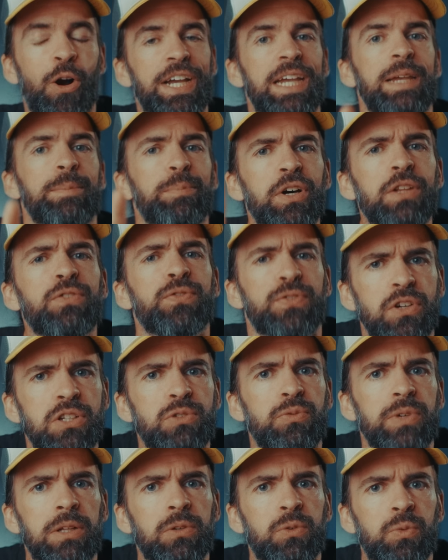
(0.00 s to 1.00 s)
Okay, but
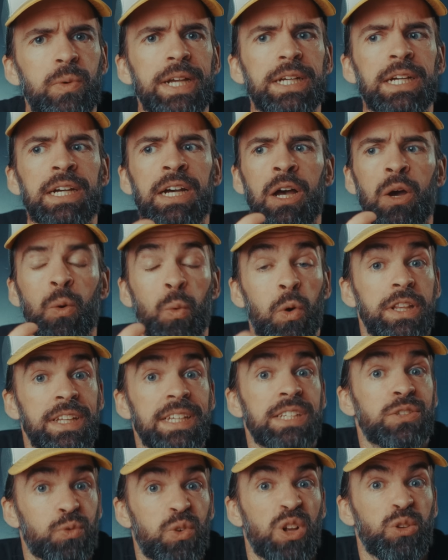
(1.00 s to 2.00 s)
first real quick, what
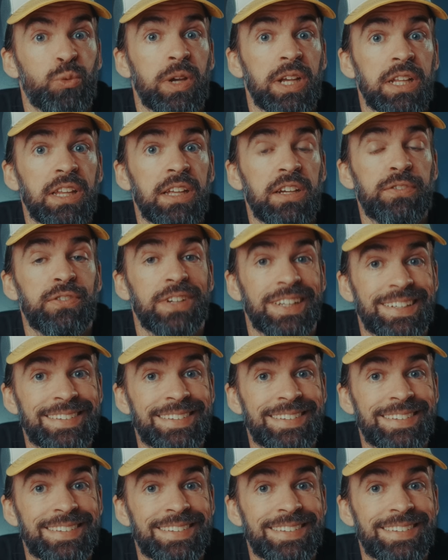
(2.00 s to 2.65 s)
is Runway Aleph